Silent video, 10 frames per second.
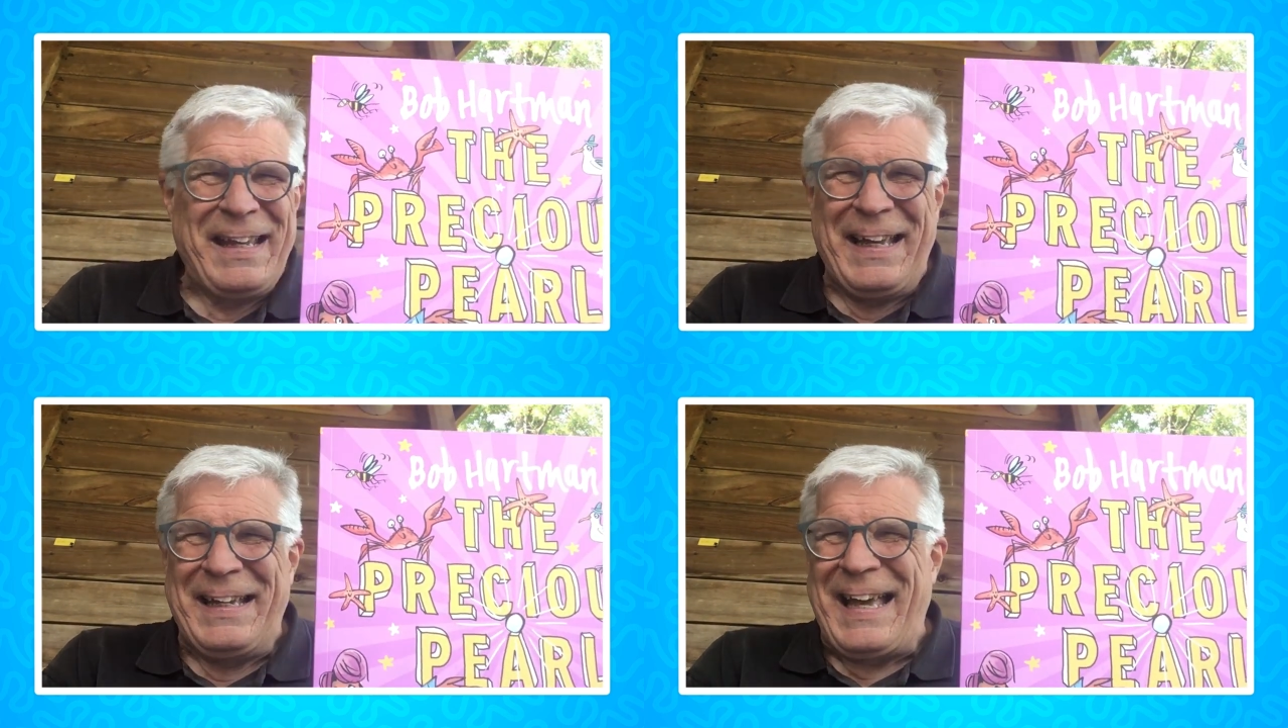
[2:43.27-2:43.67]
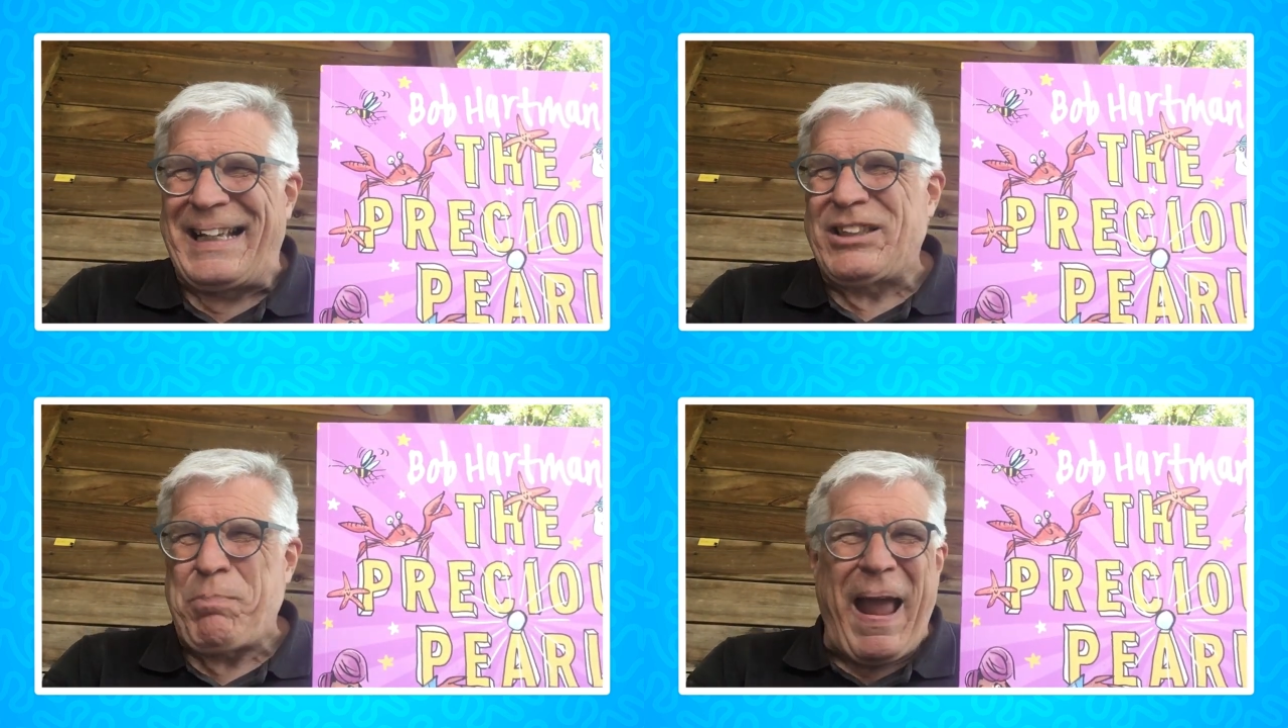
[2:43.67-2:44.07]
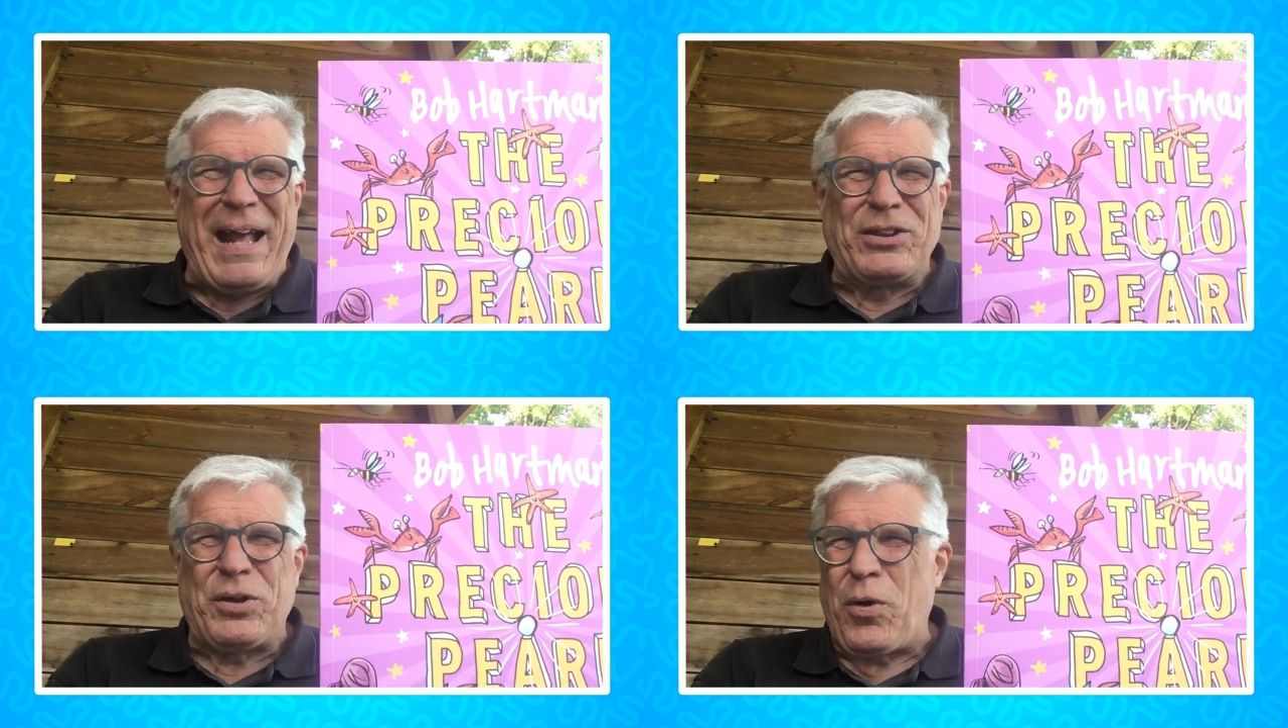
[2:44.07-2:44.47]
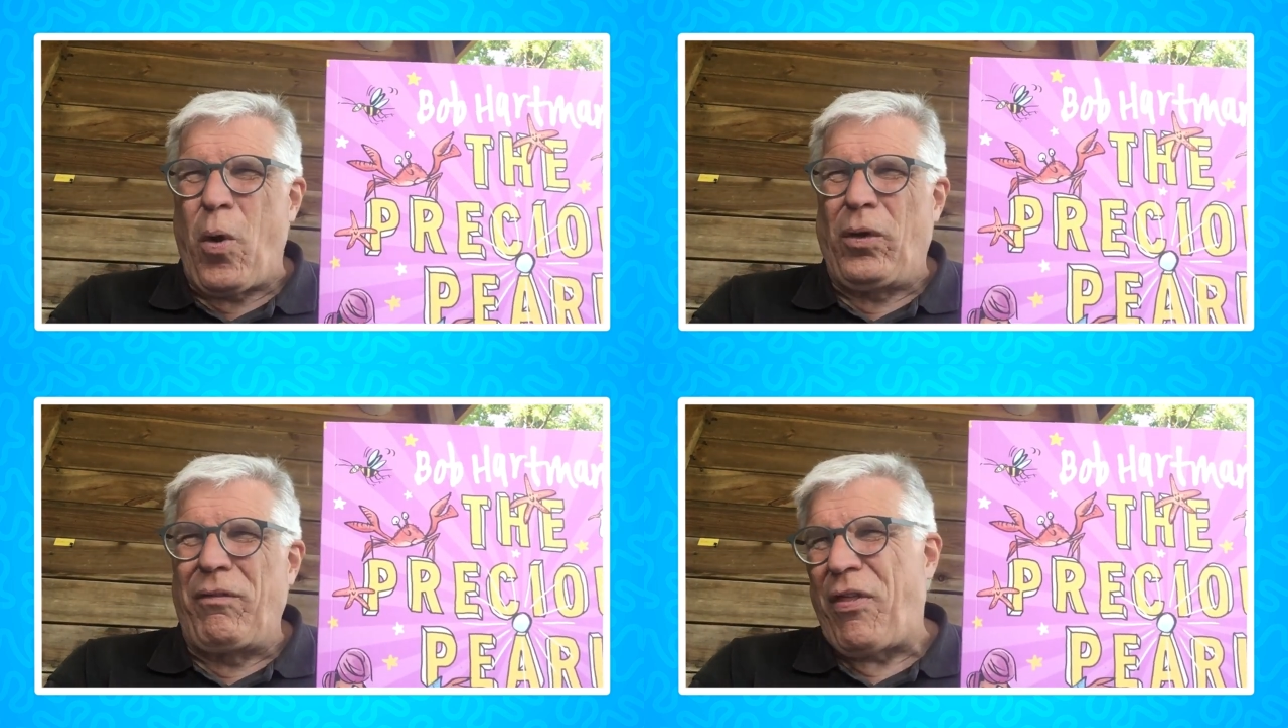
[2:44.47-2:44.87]
it expands on
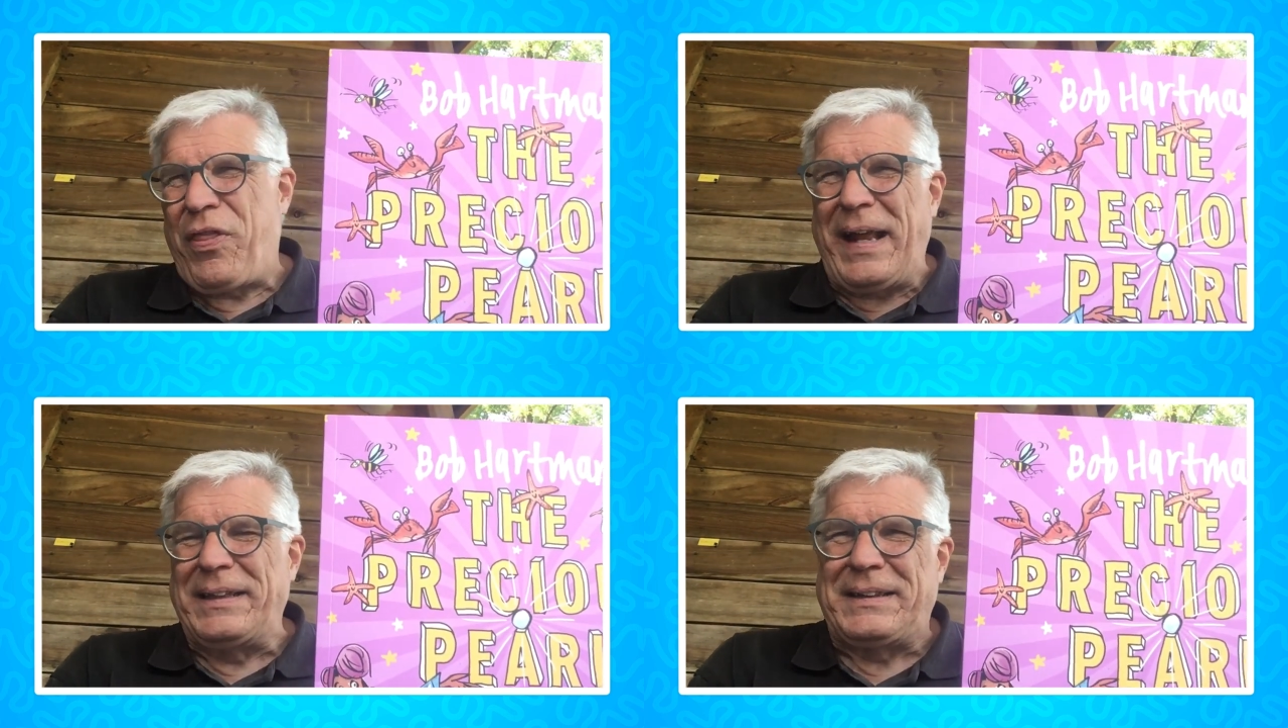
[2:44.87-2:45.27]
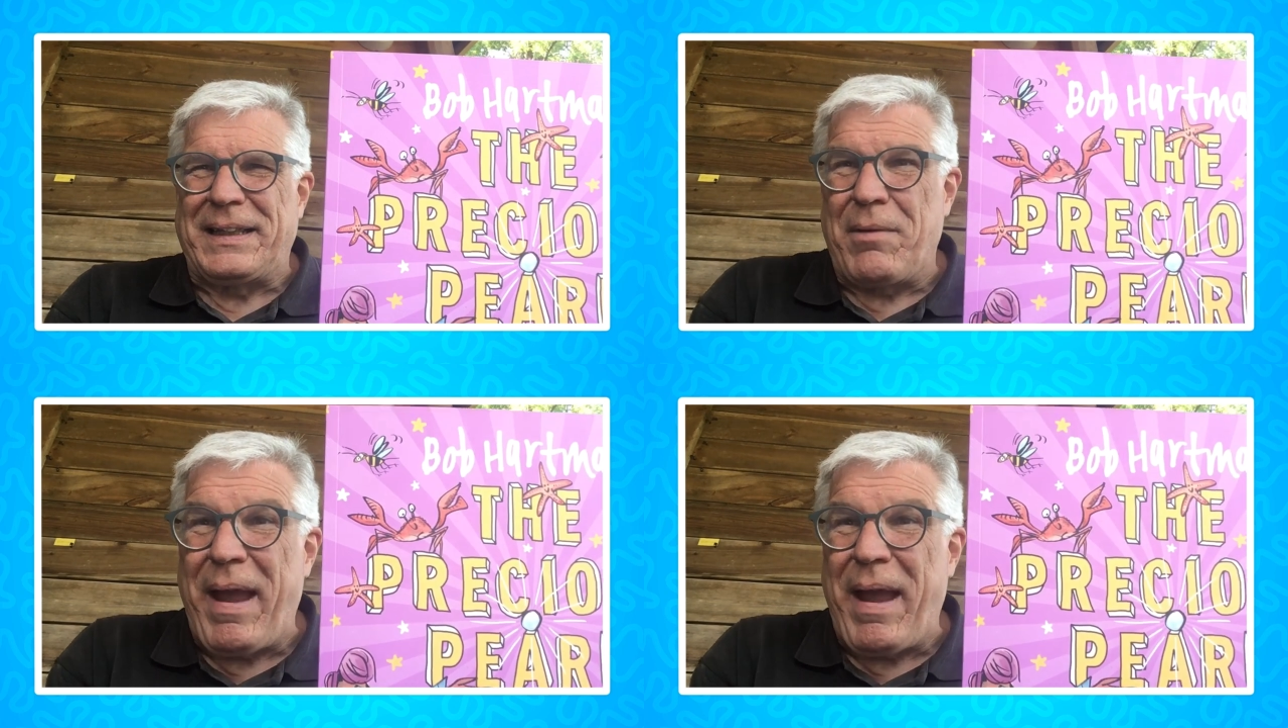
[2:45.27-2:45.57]
all the things that the